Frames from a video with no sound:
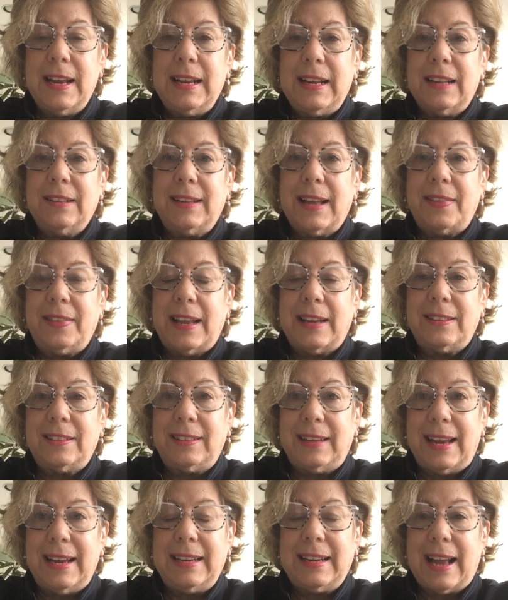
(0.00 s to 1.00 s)
is that they
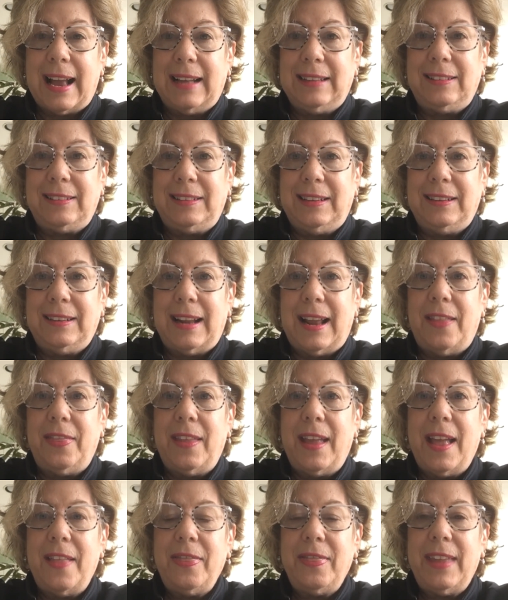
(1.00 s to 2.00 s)
stay constant, and
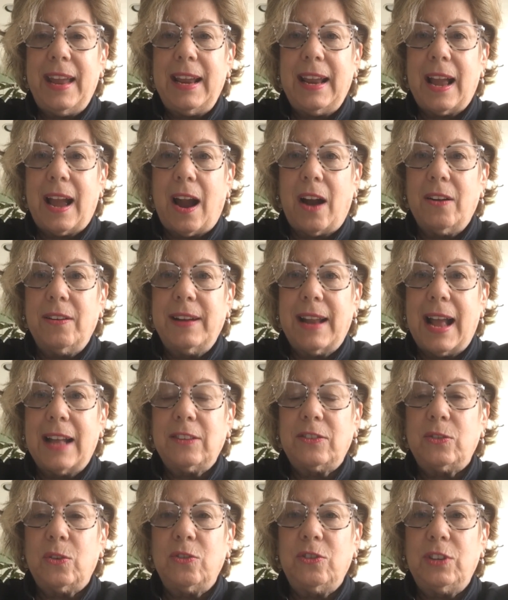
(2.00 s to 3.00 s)
then they are not so